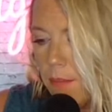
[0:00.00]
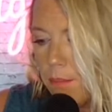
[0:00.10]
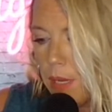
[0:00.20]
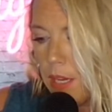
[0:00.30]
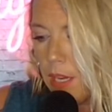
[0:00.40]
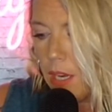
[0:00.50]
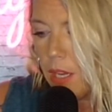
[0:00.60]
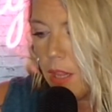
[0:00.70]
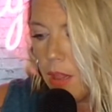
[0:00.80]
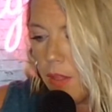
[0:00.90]
But
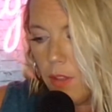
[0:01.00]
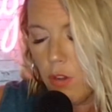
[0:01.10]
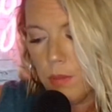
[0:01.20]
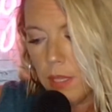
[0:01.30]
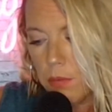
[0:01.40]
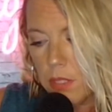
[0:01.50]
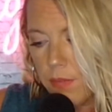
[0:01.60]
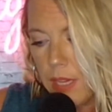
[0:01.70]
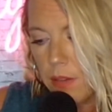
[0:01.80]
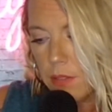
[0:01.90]
no blood was
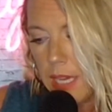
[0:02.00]
found